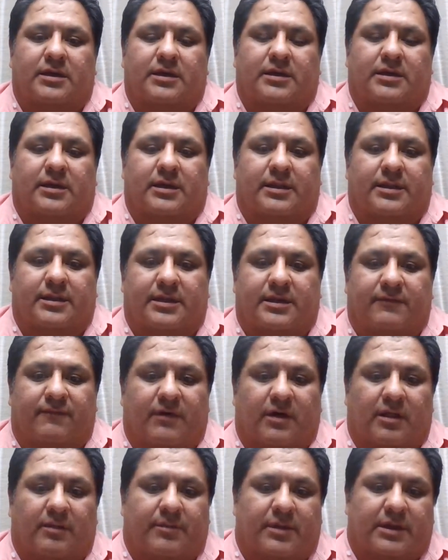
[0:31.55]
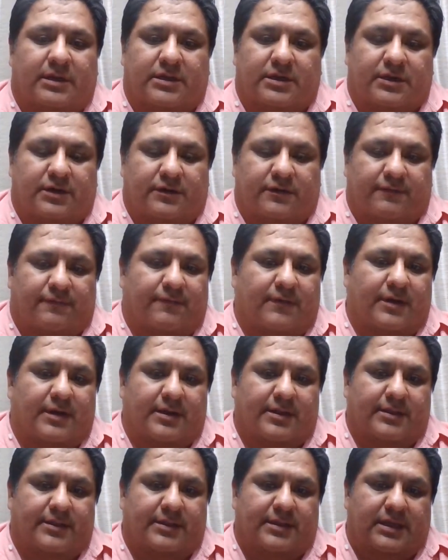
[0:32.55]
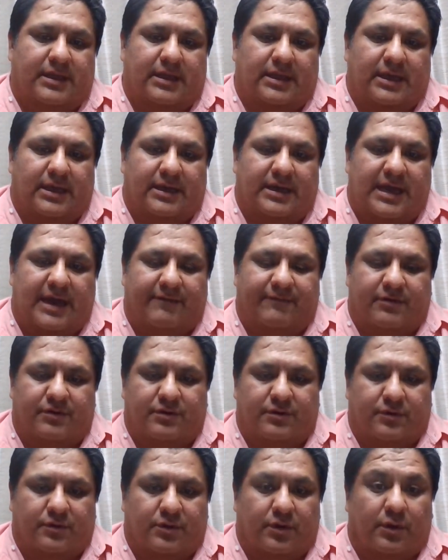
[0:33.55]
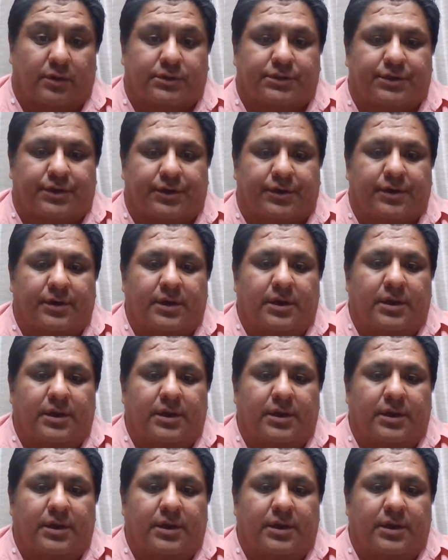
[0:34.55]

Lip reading: and the development of the Navajo culture.